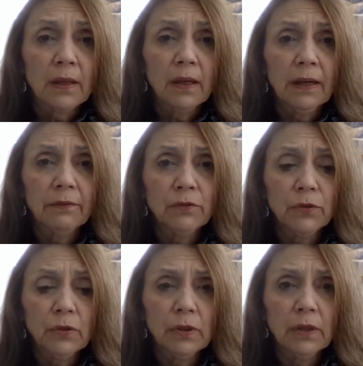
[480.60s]

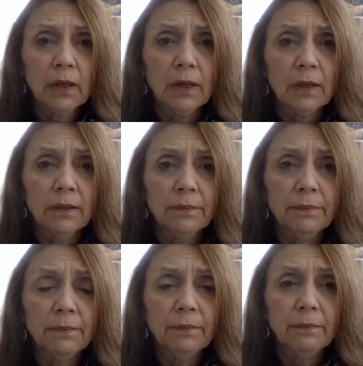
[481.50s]
after
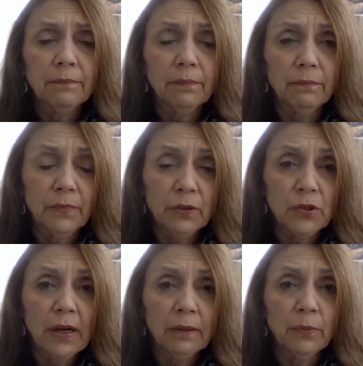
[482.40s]
the
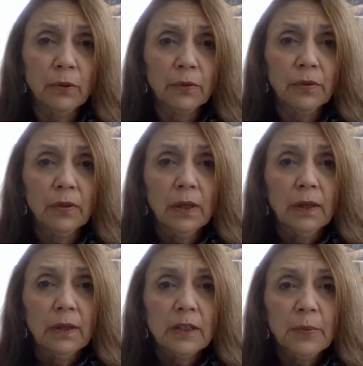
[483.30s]
childbirth,
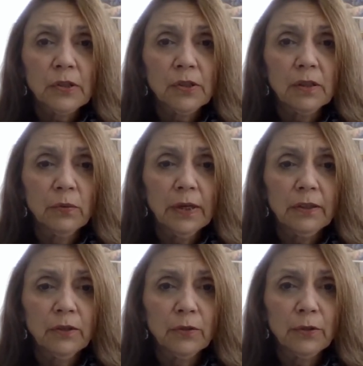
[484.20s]
especially when
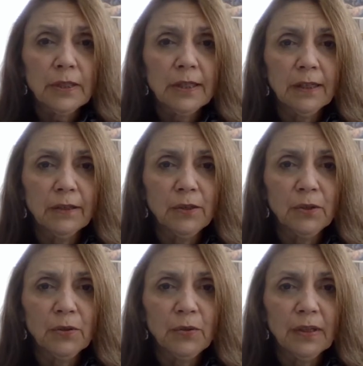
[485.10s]
you're nursing
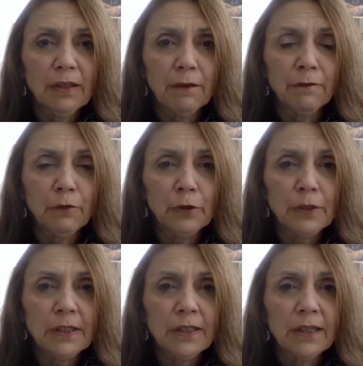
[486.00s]
and you get that first